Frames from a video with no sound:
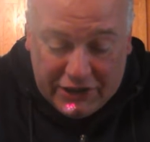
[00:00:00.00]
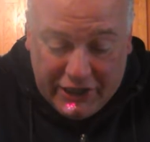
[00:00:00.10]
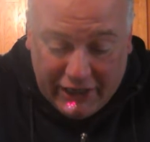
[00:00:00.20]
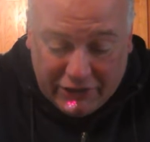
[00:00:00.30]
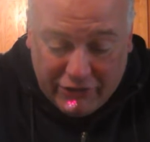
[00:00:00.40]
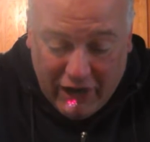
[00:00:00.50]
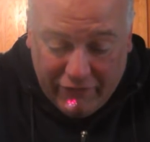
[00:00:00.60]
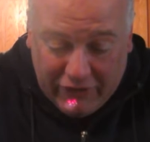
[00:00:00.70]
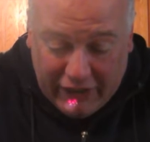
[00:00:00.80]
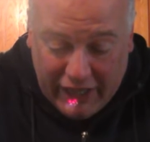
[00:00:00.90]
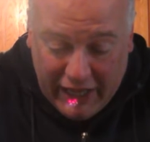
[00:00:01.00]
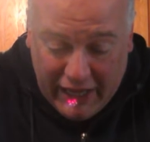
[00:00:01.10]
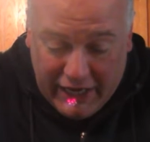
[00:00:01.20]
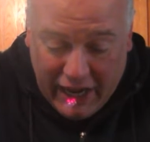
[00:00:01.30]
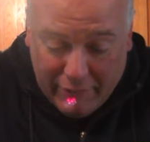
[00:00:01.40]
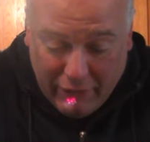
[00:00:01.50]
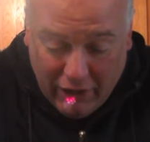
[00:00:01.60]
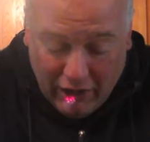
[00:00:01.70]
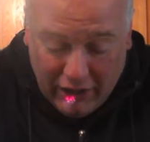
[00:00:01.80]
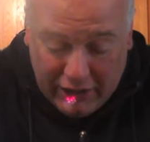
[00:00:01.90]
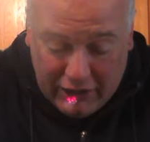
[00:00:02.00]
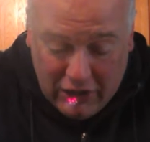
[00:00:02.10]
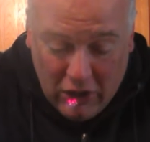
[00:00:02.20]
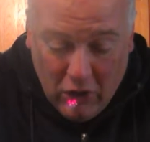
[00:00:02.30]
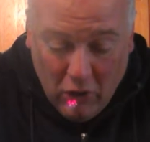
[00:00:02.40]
Check traffic ahead and behind.